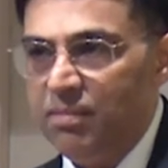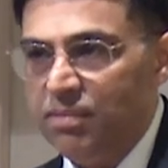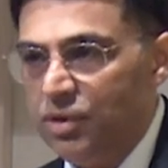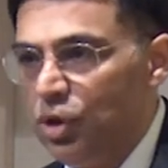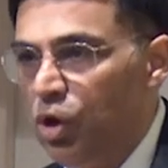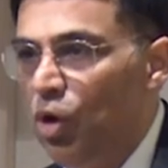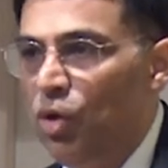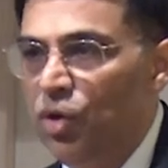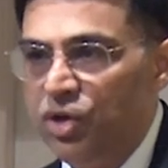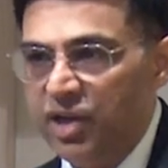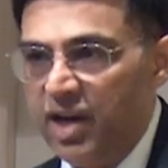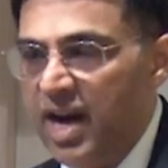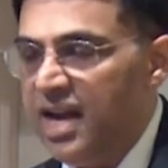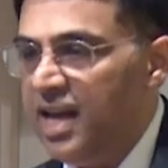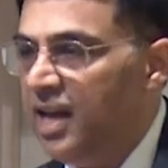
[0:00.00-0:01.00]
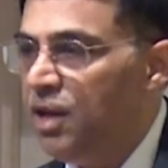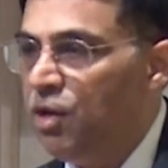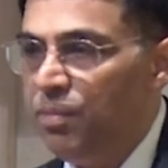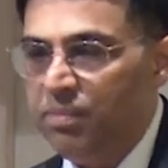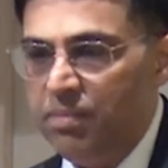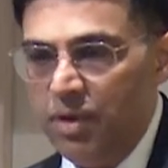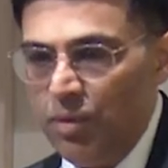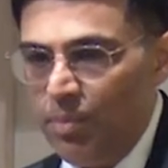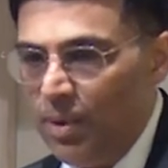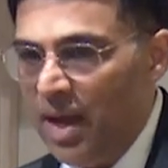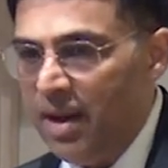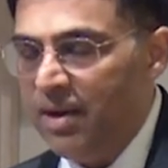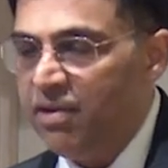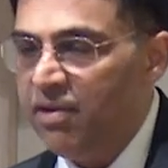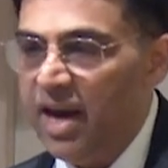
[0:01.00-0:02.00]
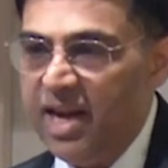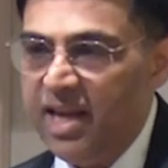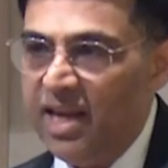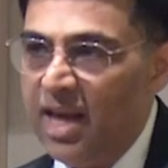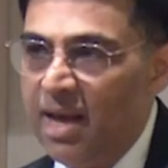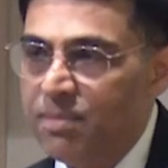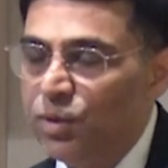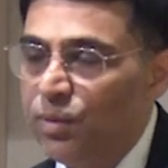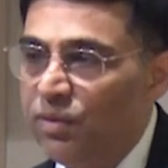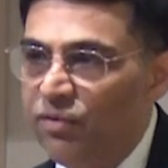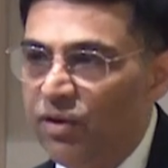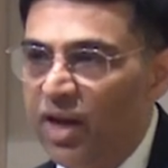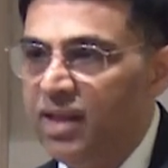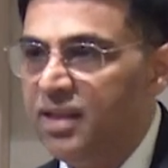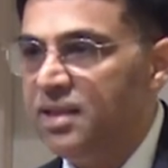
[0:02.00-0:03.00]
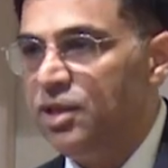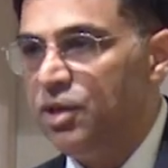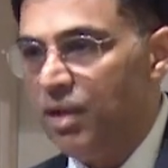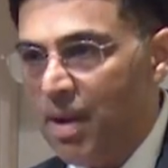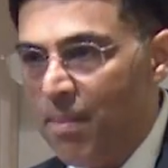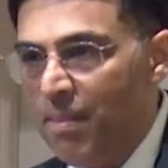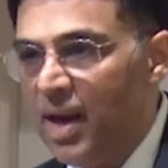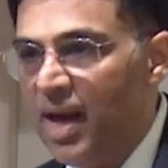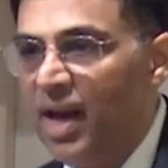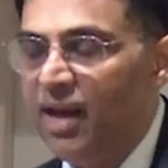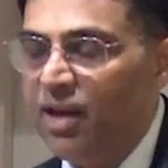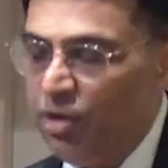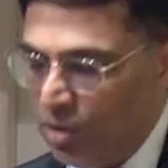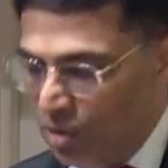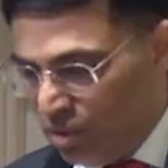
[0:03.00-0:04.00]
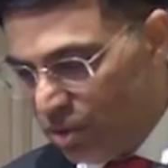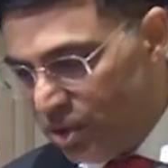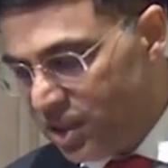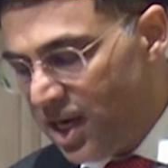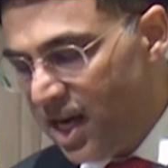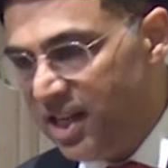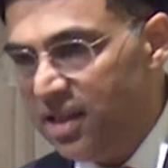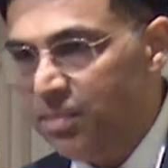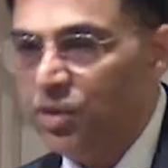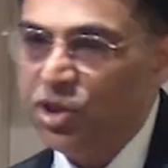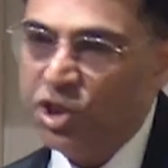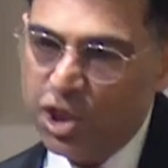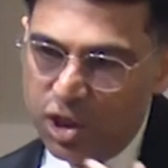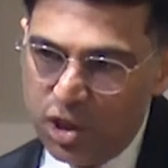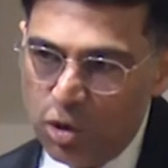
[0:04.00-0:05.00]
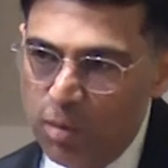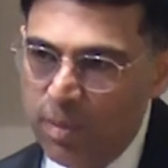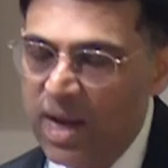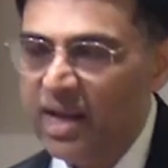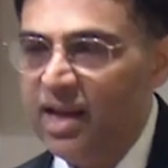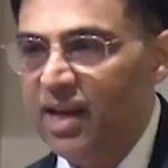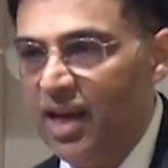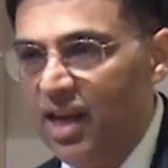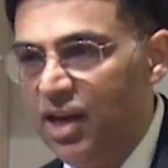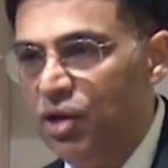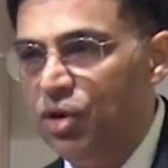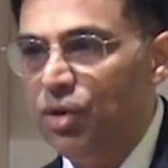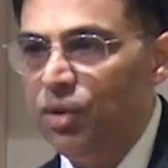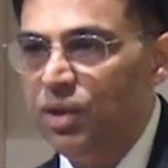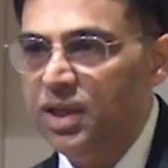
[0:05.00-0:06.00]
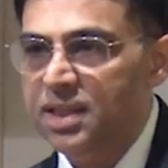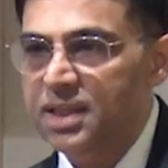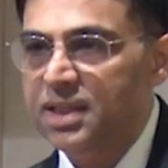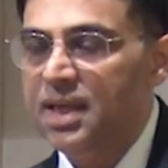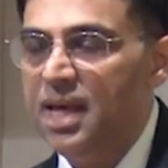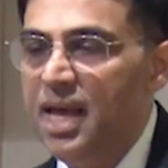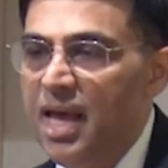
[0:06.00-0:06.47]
slow training, you play training games with friends, you come back, you study the position, you go back again, you do this.